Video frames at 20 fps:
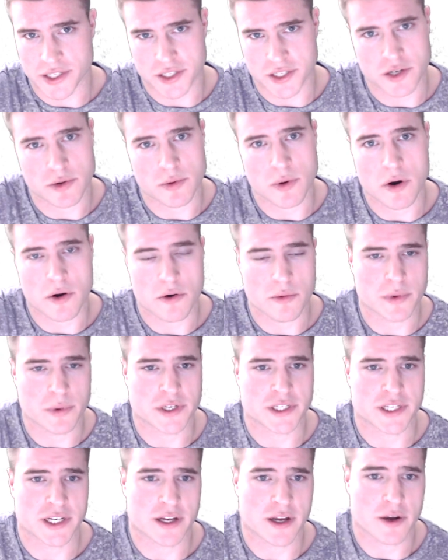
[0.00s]
a
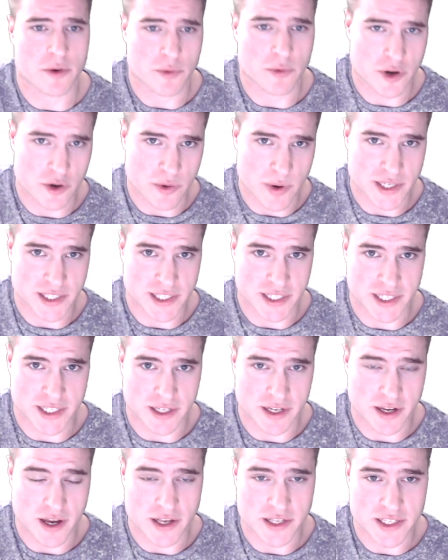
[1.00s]
quote, request a
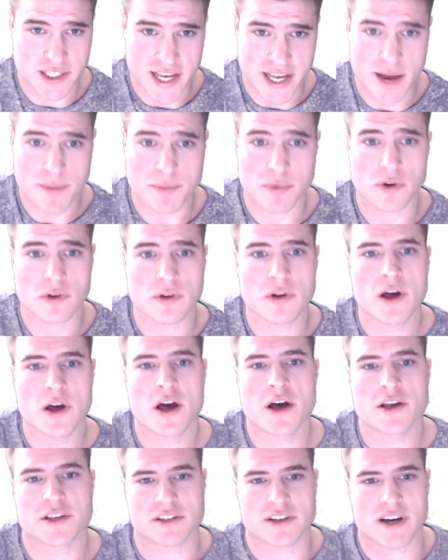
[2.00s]
sample.
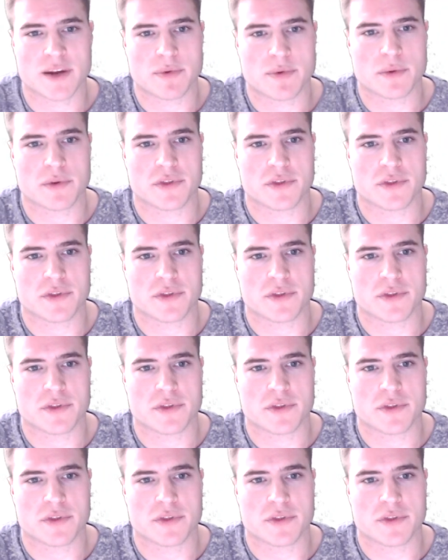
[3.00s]
So a lot of people